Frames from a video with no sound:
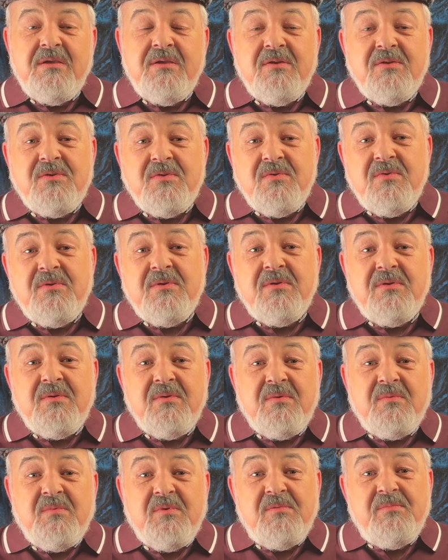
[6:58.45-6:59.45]
Your
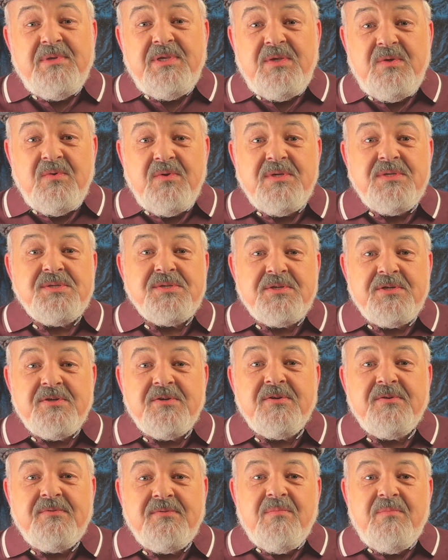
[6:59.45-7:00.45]
tutor will be
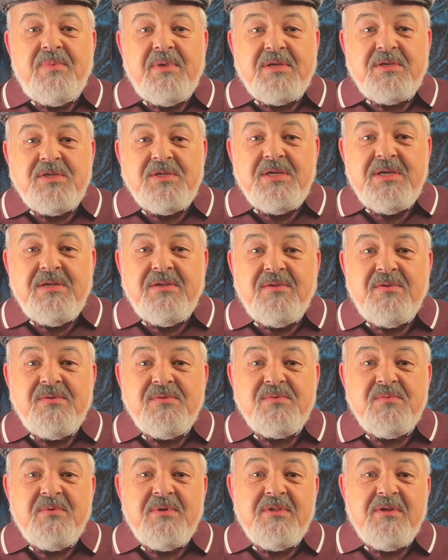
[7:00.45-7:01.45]
noisier. Pick
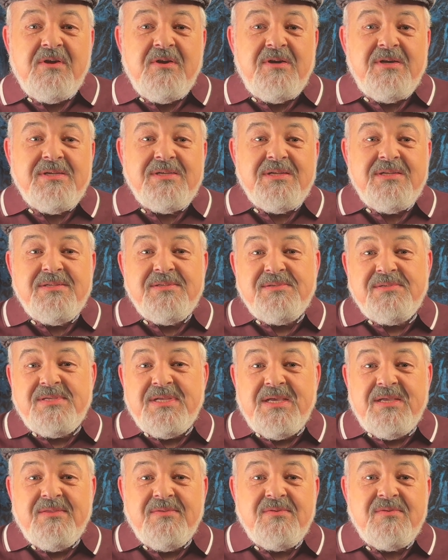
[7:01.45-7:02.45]
channels where the content is
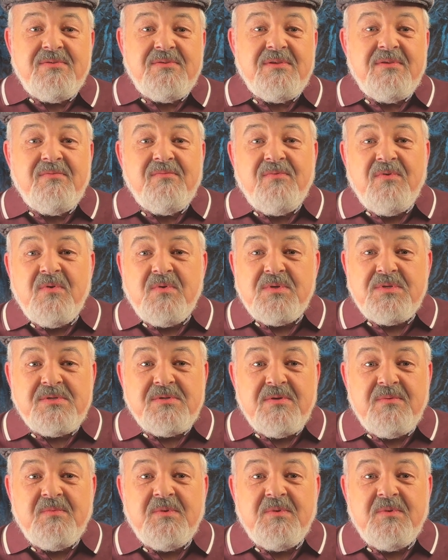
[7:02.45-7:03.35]
dense and focus on